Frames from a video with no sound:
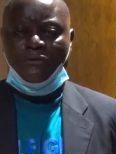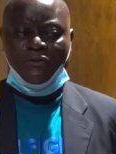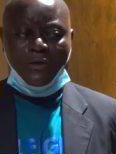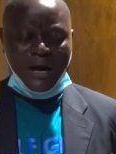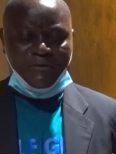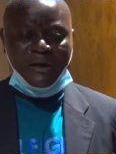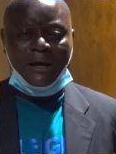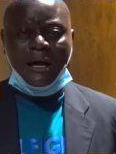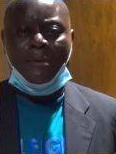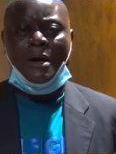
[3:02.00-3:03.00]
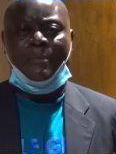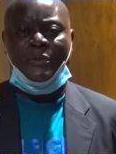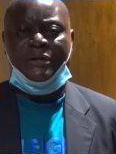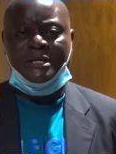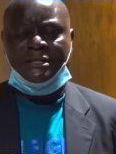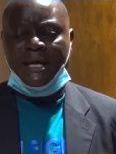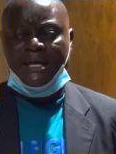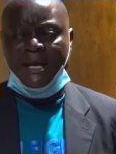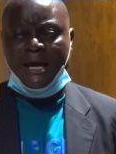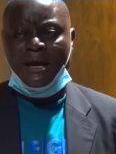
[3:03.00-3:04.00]
for having come up with this
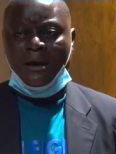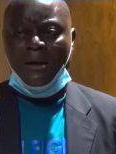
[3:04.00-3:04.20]
idea,